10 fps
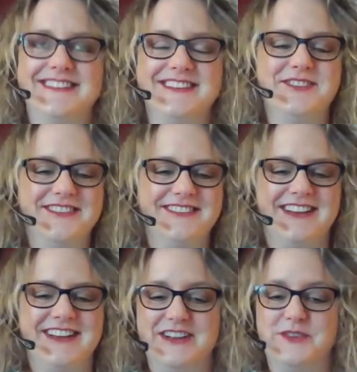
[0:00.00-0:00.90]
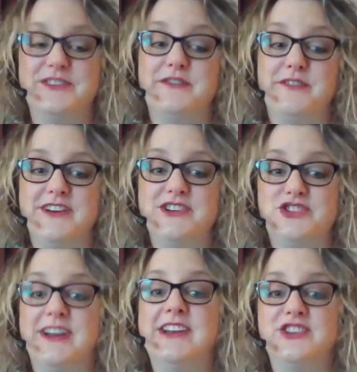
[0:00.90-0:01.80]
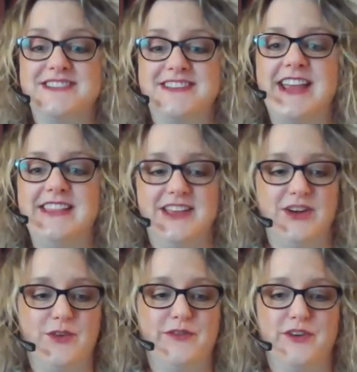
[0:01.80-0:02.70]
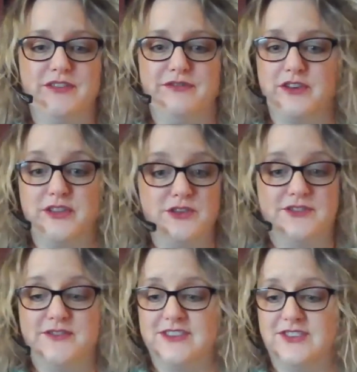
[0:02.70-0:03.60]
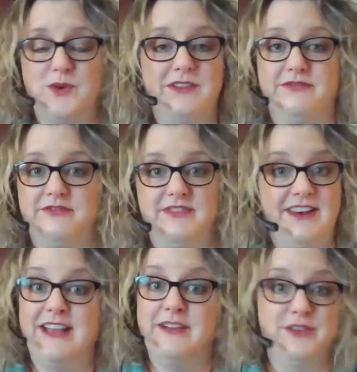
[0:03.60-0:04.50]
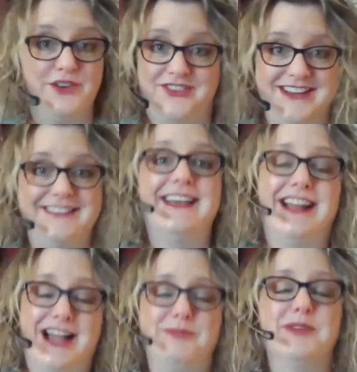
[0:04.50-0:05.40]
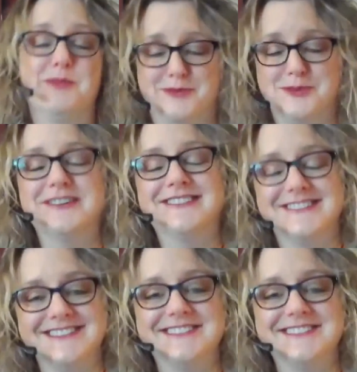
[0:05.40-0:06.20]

it was a very strange sight though for those of us who have never seen that happen before. So.